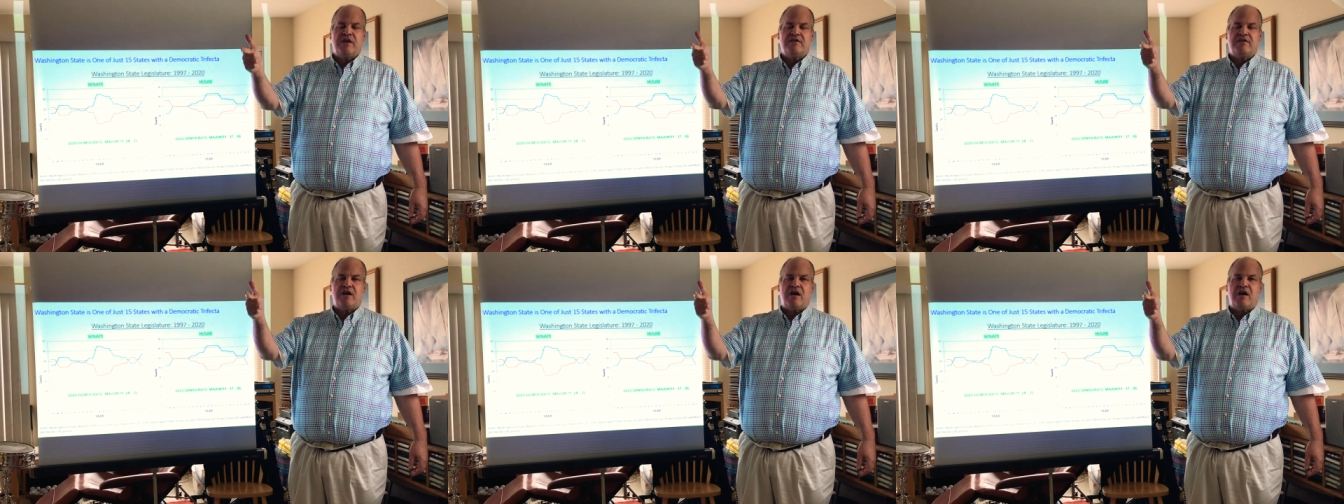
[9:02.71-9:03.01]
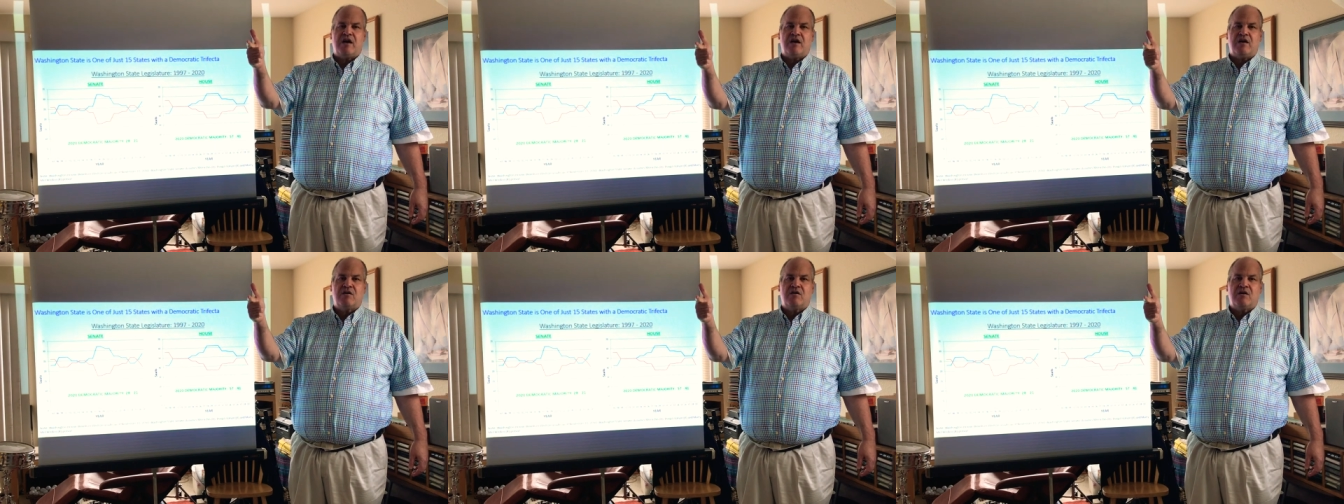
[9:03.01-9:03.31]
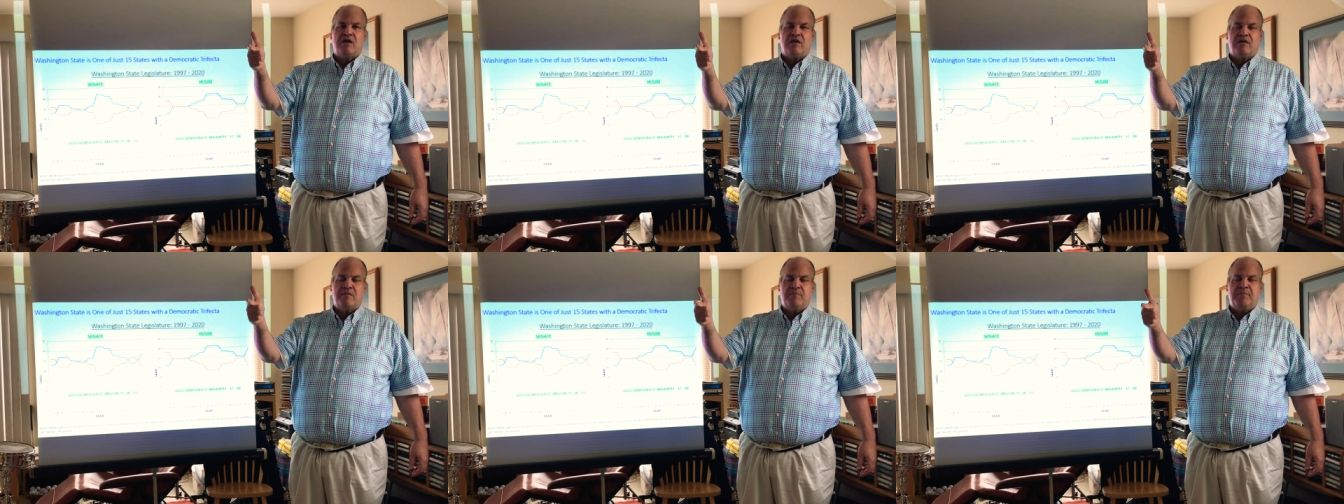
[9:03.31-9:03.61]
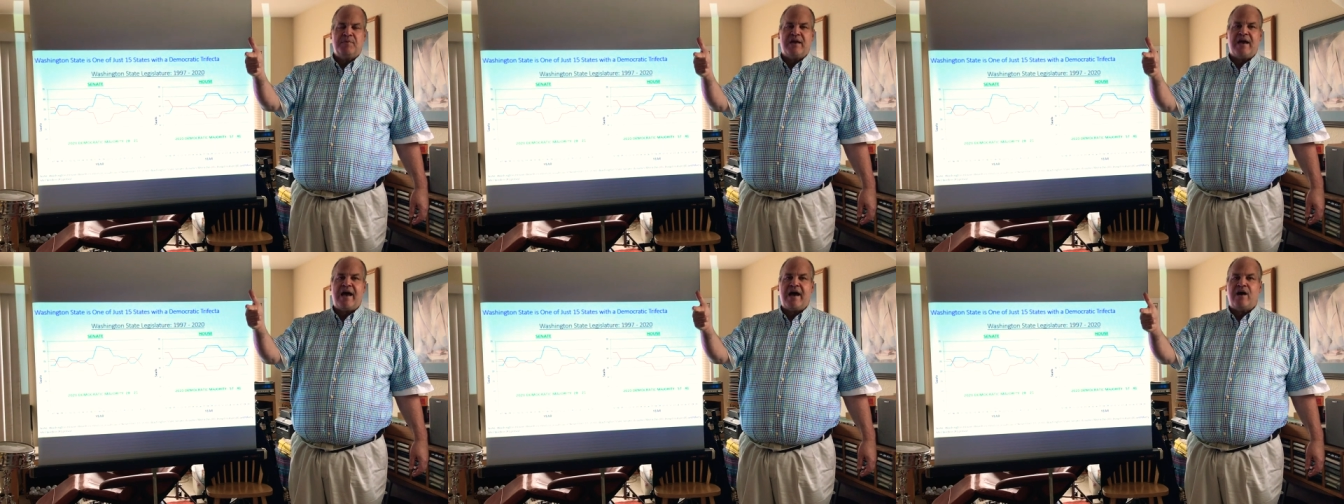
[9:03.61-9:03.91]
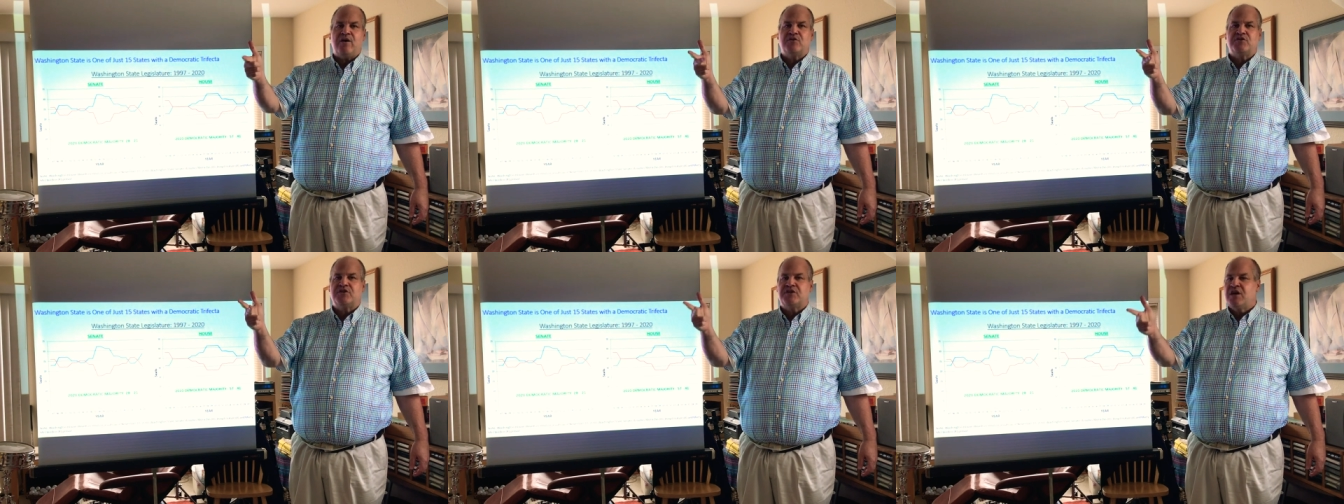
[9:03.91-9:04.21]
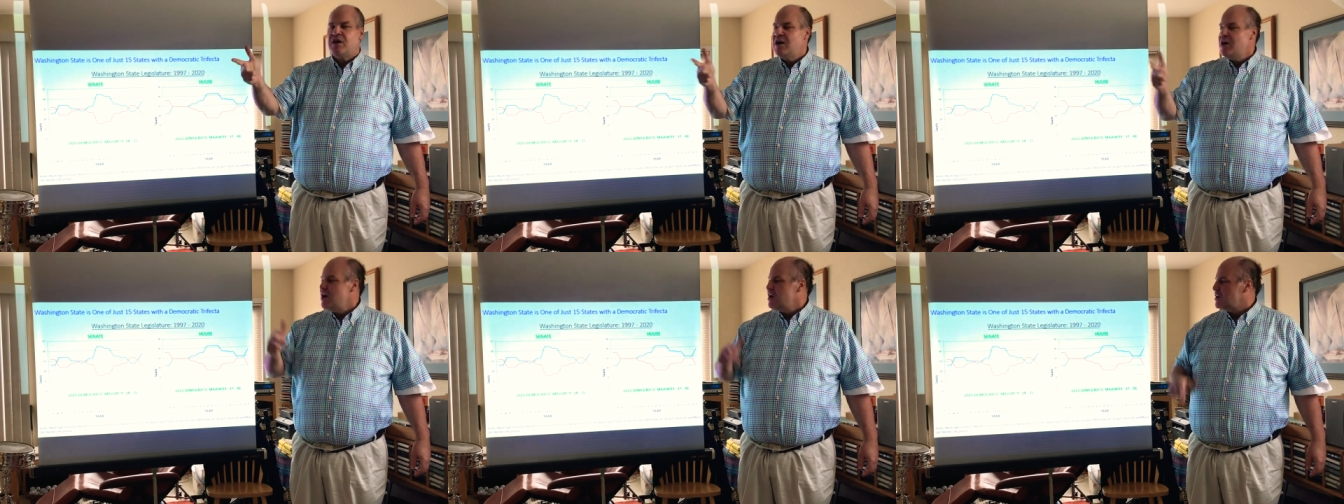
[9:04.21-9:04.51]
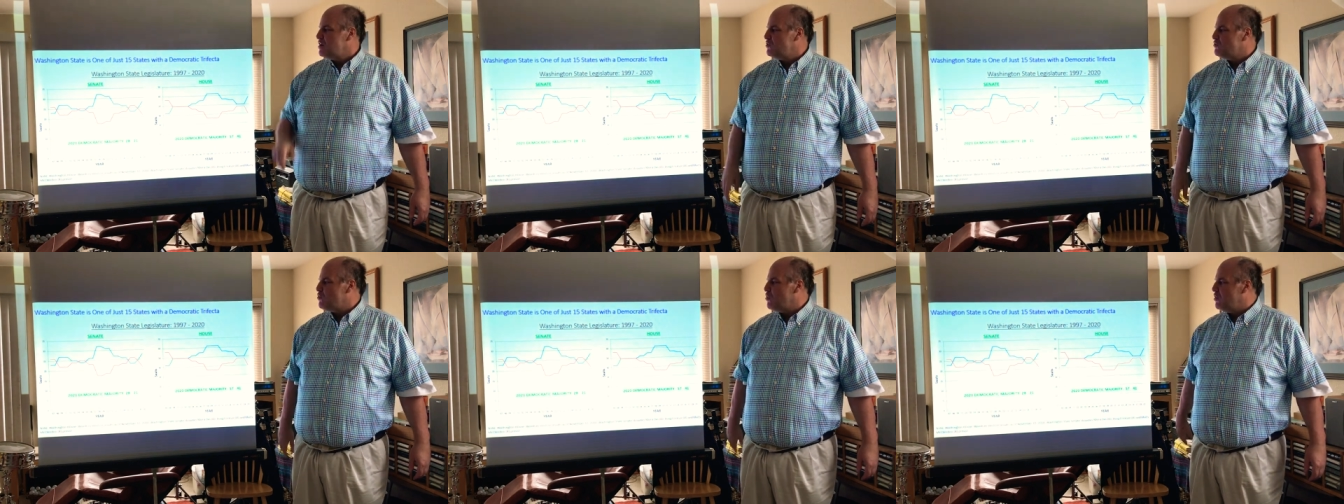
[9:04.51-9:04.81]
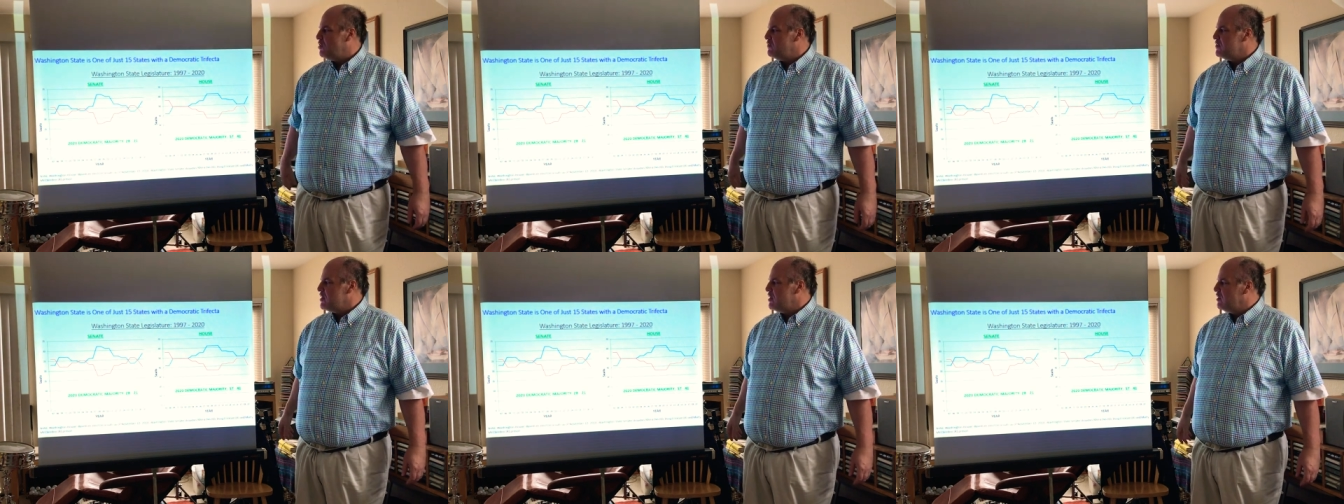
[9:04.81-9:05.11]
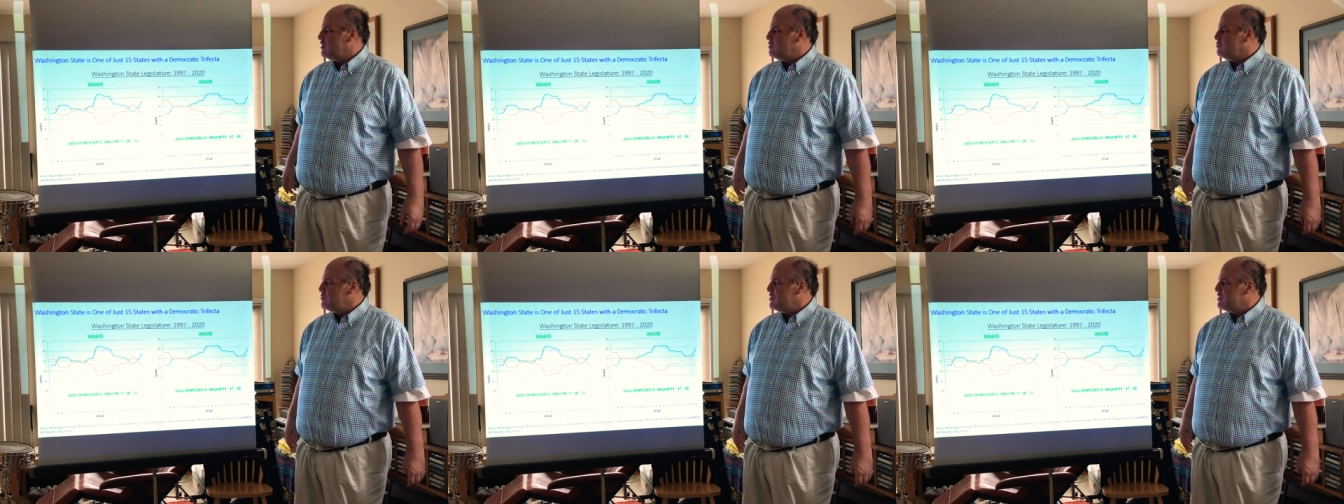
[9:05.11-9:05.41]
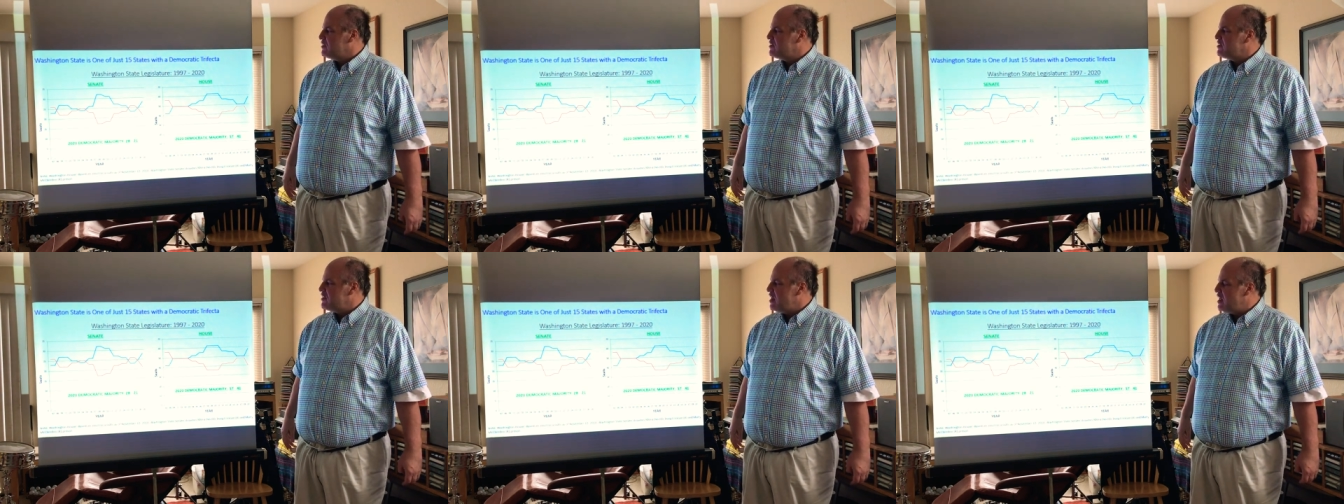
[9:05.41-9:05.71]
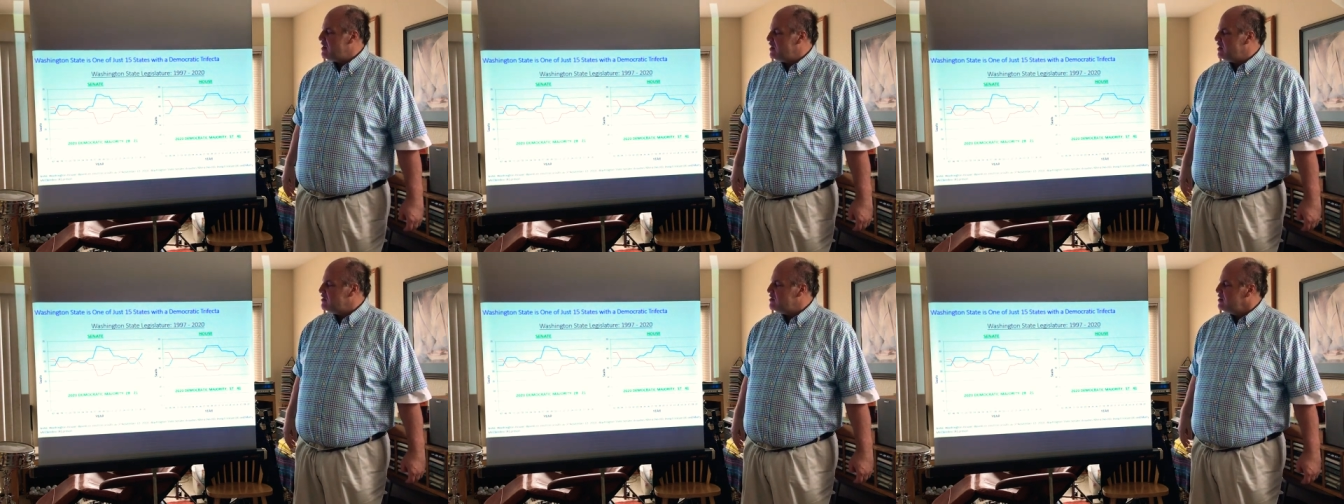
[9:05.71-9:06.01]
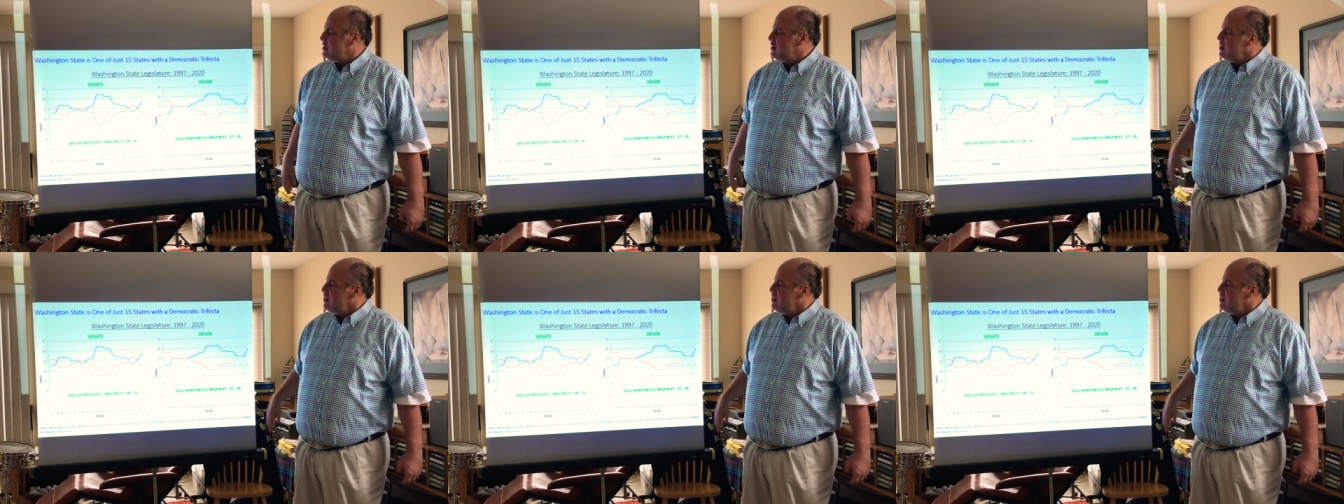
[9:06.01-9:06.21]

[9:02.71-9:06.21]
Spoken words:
the Olympia House, control of the Olympia Senate.